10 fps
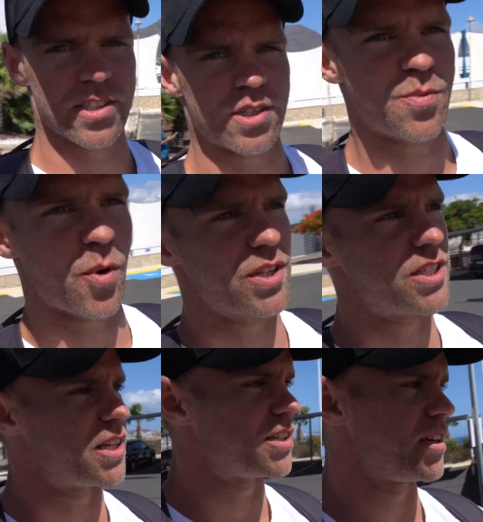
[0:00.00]
and
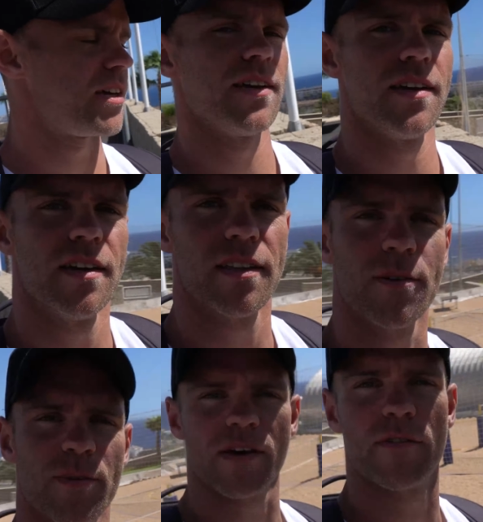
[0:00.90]
disappointed
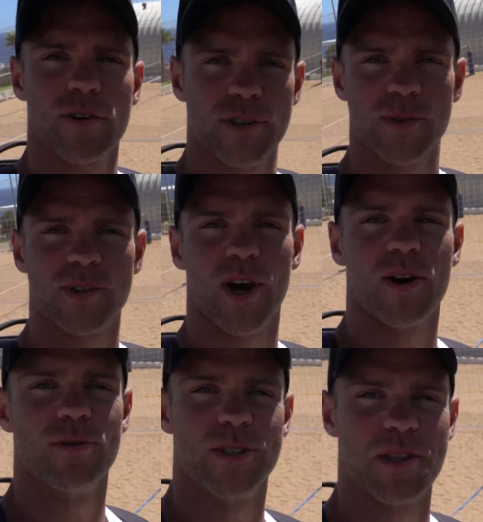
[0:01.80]
that we never got to
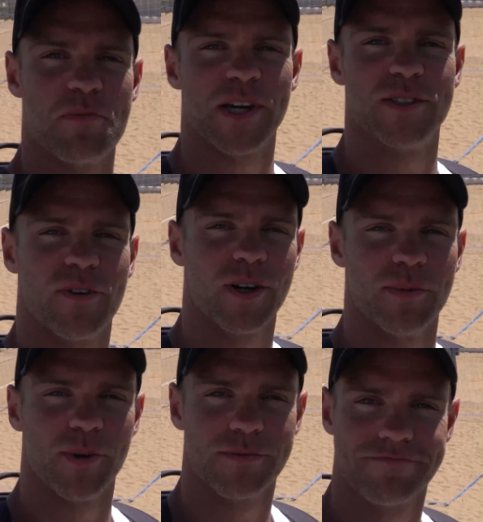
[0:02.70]
indulge in the beach
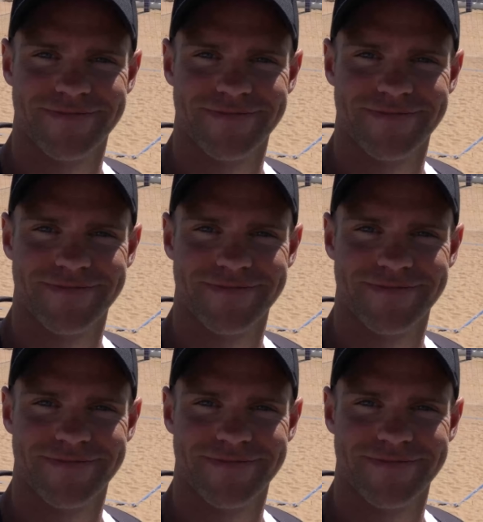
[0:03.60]
volleyball.